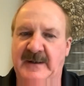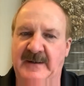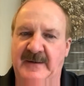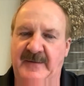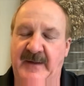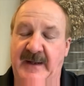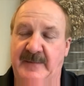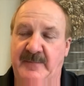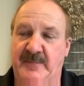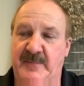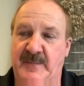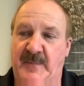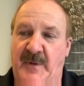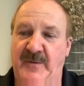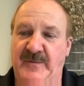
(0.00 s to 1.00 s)
Then,
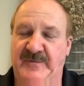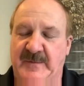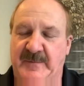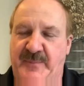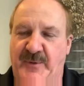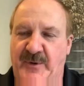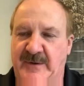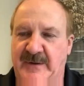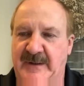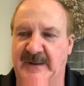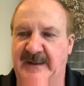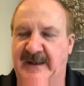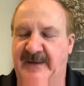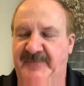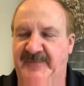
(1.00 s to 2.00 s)
most
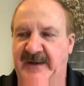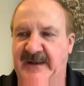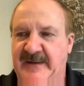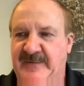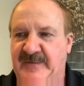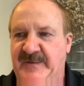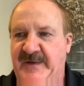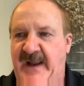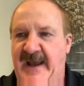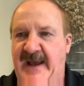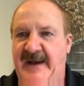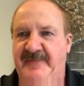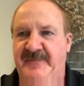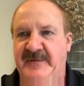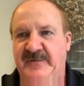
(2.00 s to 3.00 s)
importantly, you have to get
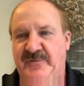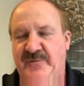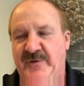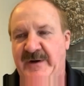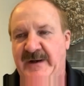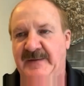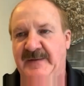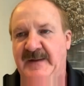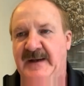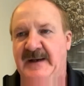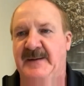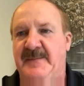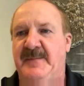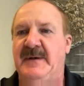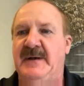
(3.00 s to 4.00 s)
staff and train
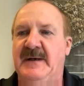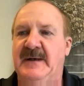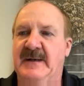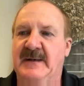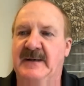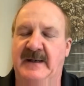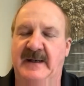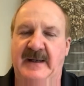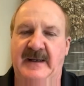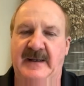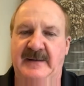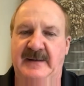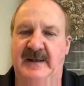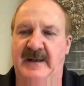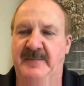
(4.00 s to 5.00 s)
them,
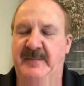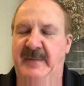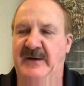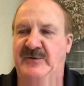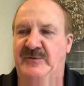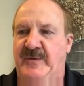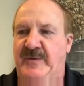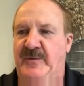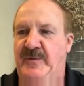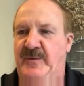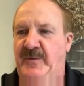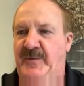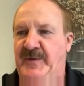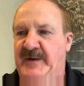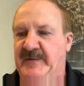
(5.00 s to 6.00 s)
and make sure the
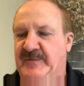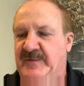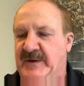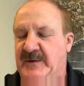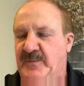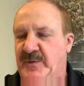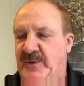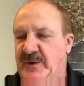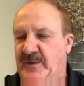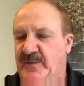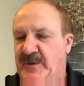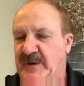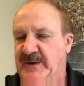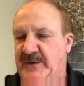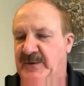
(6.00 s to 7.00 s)
whole thing's going to work.
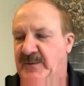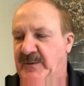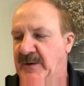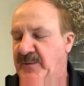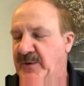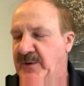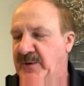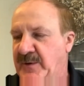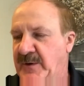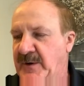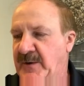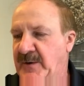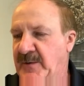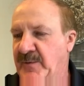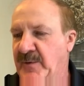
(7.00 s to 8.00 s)
Well, you know what, we're
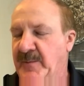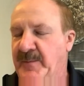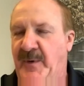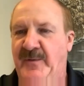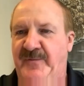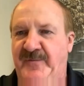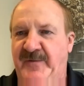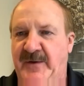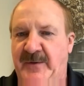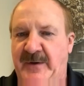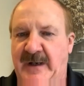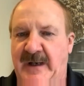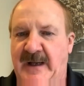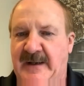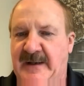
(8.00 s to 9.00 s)
both
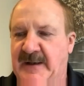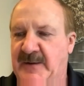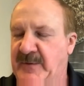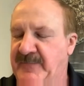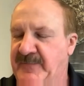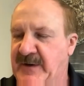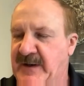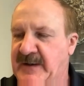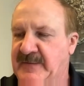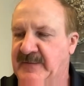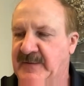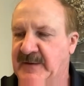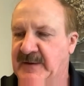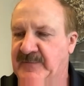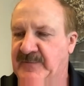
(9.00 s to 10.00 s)
very lucky. We've got
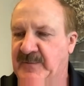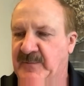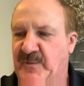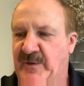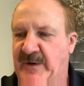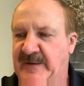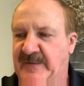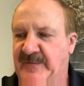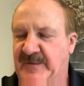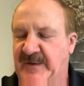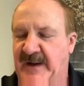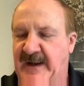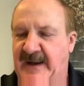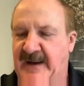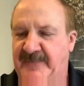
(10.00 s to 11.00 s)
some great
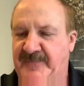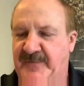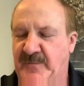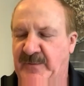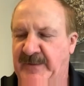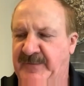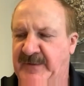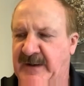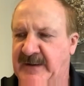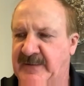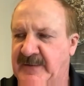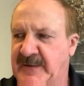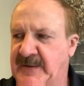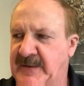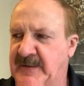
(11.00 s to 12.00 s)
staff, and we've
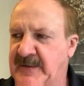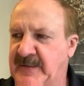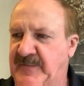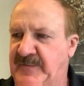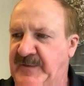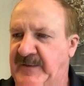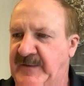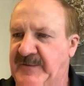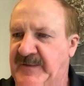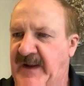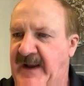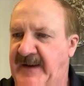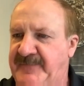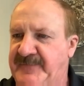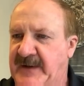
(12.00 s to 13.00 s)
got 6
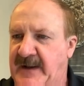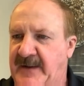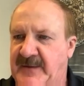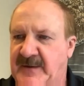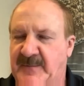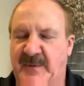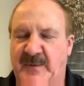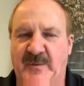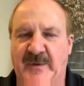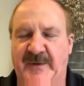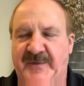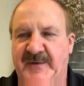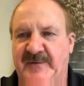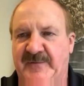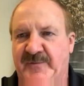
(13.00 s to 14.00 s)
staff now that have been
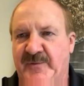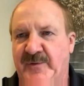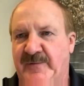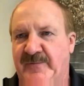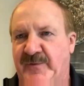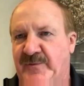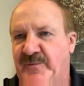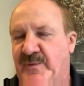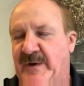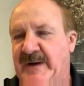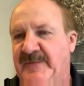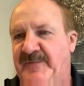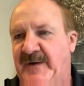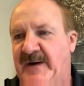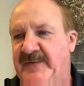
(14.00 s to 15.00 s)
with us for over
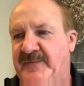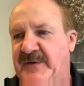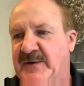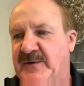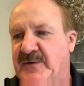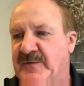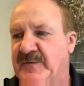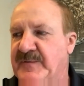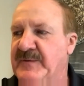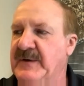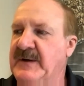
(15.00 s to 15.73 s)
25 years.